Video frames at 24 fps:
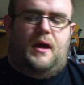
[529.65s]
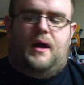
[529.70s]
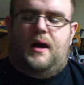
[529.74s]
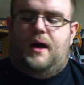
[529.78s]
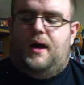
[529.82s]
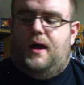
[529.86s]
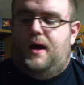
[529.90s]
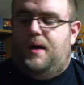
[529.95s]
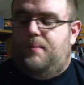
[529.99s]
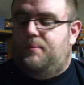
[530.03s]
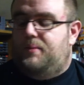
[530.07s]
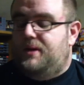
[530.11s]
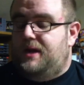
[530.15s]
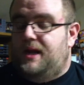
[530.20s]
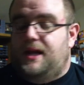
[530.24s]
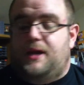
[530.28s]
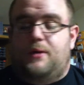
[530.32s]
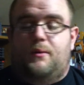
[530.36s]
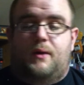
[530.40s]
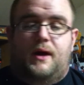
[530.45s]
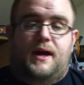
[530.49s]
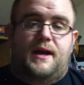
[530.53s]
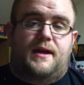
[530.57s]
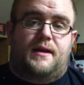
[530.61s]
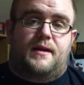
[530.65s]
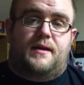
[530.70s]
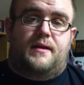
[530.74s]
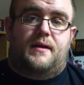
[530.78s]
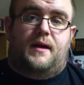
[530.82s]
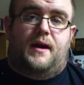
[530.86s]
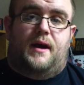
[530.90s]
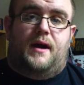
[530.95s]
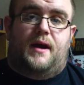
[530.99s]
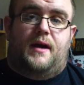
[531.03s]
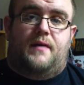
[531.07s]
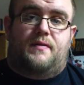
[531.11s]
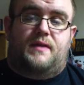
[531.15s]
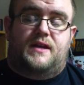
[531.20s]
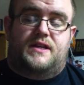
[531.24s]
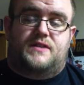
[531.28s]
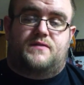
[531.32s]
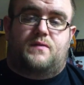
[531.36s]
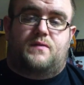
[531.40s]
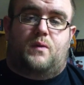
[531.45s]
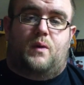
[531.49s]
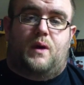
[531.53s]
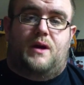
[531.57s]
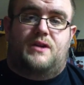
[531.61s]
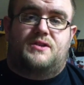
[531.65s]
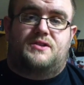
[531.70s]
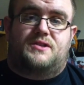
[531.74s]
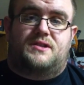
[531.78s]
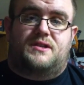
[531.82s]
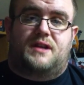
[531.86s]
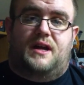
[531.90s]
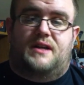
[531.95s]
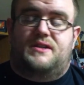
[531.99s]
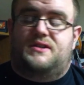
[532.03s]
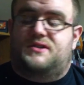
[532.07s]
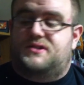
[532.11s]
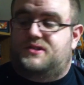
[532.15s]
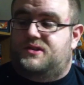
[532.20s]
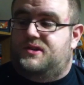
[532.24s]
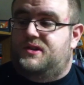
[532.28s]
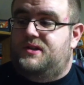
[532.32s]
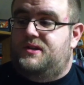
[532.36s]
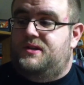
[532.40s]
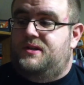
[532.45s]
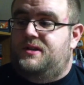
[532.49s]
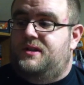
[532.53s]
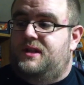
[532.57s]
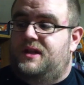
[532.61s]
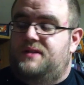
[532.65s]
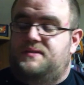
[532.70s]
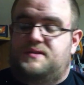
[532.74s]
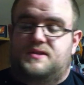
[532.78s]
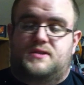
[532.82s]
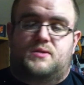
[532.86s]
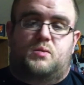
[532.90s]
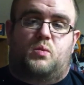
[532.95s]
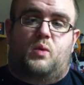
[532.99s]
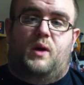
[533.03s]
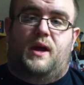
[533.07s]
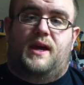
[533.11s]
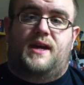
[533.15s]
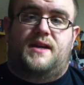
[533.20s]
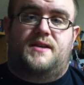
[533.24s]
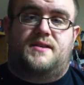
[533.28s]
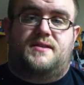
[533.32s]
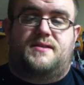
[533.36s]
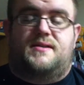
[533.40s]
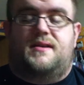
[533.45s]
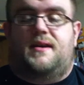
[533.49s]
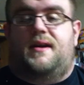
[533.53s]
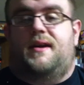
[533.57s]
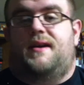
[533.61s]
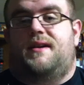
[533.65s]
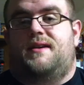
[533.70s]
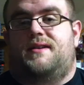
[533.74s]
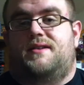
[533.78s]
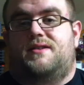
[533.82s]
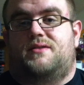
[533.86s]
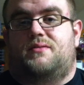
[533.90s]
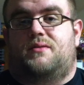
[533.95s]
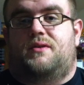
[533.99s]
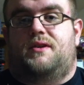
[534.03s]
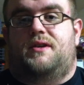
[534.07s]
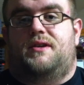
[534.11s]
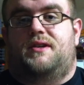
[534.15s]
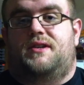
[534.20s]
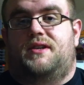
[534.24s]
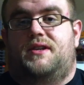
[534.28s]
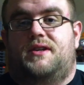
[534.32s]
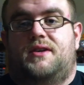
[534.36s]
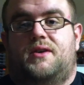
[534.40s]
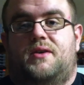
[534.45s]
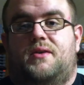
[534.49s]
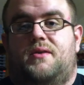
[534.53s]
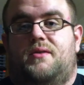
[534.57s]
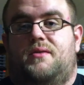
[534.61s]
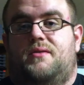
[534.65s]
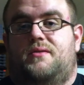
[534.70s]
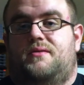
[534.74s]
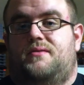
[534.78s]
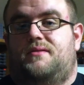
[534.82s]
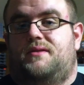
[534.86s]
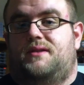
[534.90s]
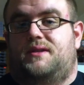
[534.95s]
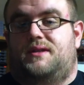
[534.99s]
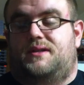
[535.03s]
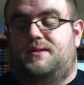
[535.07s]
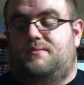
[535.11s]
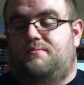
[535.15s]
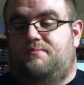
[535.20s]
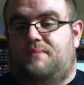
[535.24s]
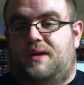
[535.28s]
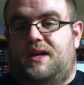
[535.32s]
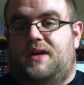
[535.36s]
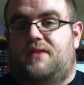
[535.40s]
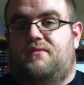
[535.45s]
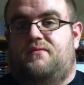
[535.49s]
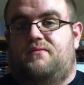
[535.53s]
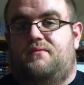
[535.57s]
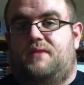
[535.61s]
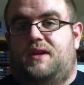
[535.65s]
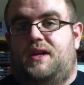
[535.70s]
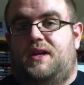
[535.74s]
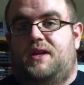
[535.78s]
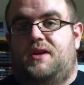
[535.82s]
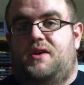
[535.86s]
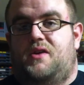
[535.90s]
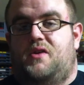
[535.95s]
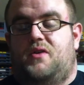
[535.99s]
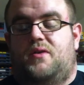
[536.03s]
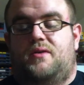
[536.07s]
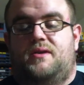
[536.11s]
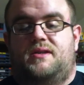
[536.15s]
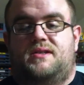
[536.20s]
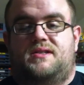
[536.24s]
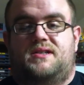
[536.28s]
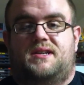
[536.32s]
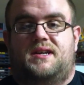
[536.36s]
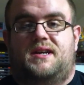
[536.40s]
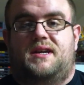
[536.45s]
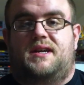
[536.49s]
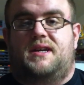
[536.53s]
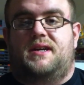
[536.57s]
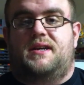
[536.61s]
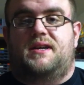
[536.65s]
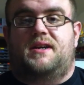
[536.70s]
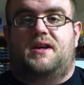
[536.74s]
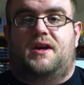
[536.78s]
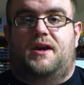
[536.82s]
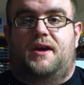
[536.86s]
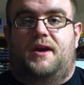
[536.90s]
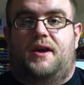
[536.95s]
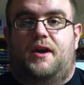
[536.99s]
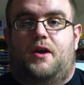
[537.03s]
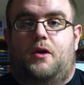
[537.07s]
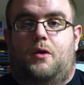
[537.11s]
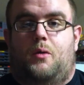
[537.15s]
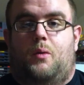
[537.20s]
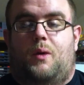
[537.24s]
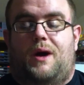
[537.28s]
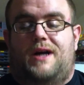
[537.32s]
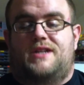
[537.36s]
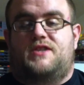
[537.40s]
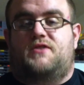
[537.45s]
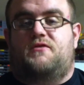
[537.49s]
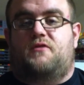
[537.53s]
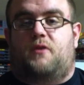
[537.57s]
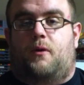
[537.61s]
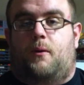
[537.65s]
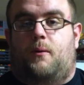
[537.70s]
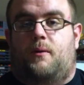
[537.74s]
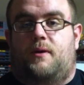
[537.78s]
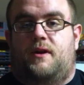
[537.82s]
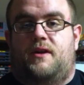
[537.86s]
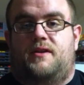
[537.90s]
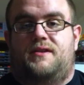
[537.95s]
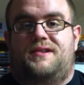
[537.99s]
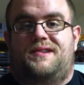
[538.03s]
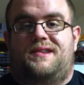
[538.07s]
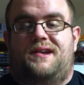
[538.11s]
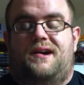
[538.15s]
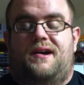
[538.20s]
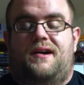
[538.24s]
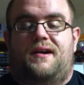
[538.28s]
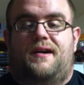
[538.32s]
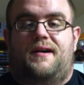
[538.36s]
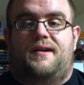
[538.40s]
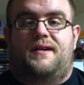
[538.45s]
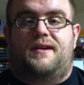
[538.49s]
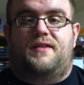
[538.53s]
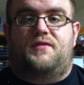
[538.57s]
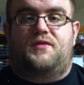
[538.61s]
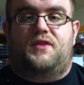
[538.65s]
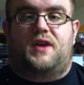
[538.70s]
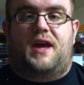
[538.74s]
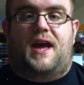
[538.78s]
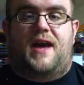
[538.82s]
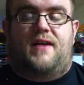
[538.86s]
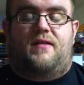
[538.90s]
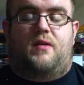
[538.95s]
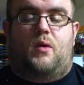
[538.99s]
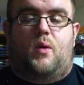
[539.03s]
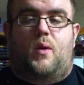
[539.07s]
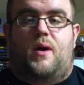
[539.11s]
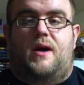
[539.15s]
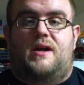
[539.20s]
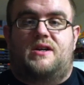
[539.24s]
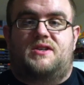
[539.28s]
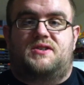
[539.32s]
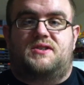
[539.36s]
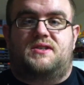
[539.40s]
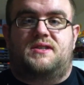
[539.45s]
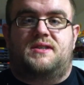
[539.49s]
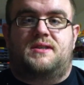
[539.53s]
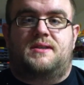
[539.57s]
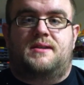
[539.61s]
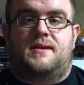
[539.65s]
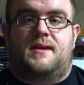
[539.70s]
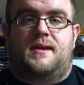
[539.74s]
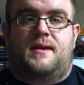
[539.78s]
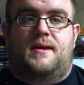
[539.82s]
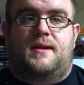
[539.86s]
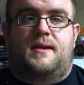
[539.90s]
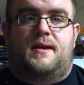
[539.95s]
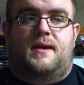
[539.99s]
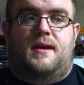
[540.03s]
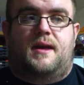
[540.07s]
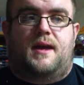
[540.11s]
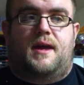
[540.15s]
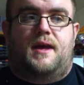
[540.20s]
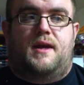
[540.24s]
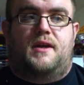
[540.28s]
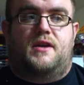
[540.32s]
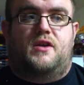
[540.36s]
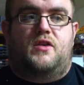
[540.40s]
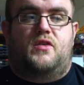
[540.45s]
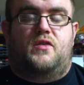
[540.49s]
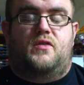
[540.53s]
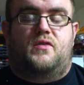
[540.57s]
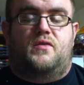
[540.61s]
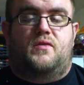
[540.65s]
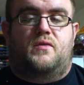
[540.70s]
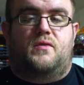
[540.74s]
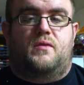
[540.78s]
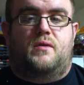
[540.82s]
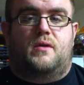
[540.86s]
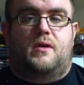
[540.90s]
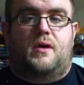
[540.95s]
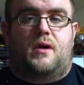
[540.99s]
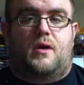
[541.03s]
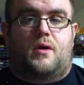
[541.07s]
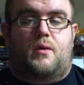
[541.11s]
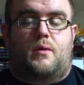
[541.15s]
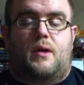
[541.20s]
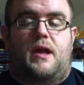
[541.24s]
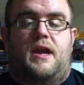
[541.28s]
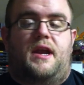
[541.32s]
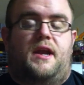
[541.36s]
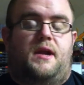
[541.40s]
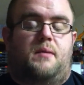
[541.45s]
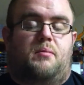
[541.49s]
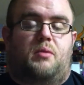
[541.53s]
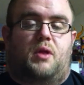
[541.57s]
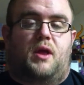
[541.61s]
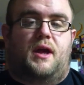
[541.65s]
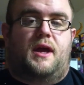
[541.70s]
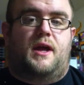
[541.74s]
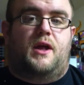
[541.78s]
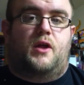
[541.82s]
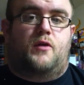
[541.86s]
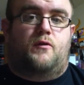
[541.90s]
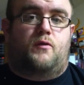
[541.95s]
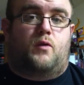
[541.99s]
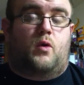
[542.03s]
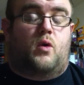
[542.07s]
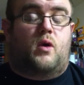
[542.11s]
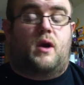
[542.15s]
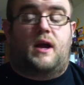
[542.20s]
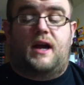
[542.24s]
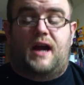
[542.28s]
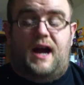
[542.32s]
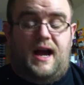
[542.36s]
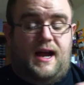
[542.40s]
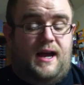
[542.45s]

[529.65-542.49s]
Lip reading: But anyway, thanks for watching. I just couldn't let this wait. I just wanted to go make a video and say, watch Forward Unto Dawn if you haven't watched it and you are ready to play Halo 4.